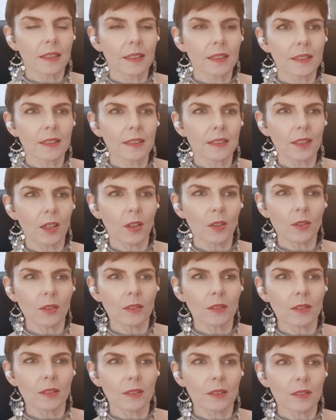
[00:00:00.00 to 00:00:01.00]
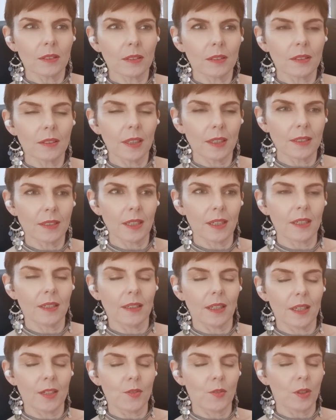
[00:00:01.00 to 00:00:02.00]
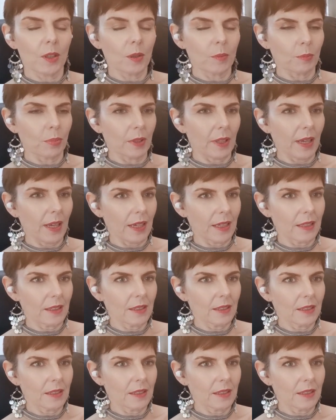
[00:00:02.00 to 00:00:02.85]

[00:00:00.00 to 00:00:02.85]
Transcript: So, they're dead and they drink blood.